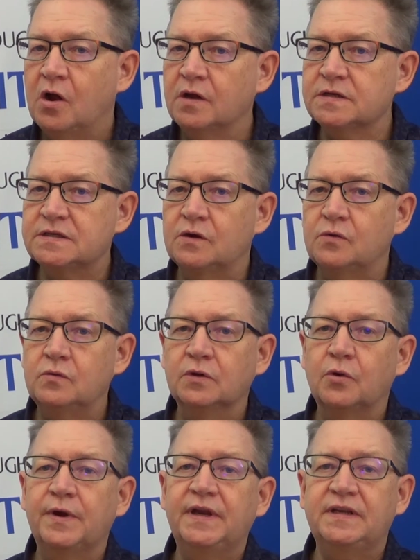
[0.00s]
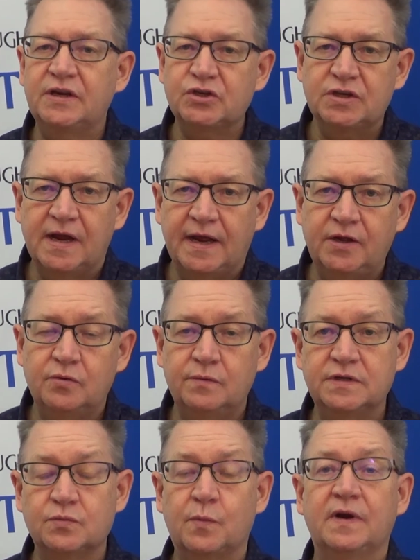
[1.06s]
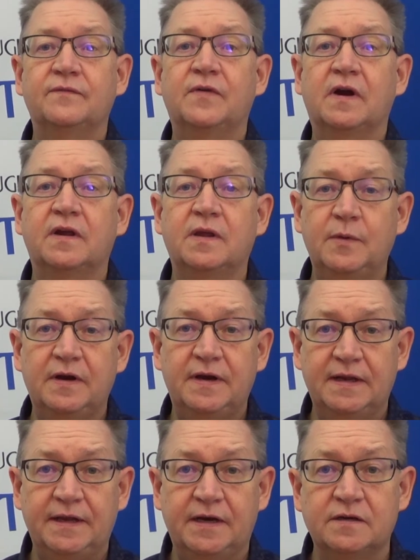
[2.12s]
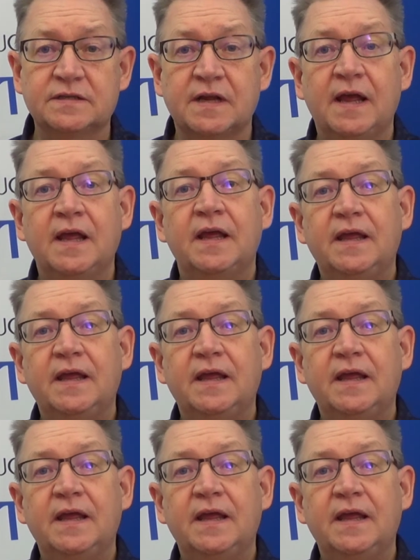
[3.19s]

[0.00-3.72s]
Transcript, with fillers: Also, Lori Tisinai, who is one of our community leaders,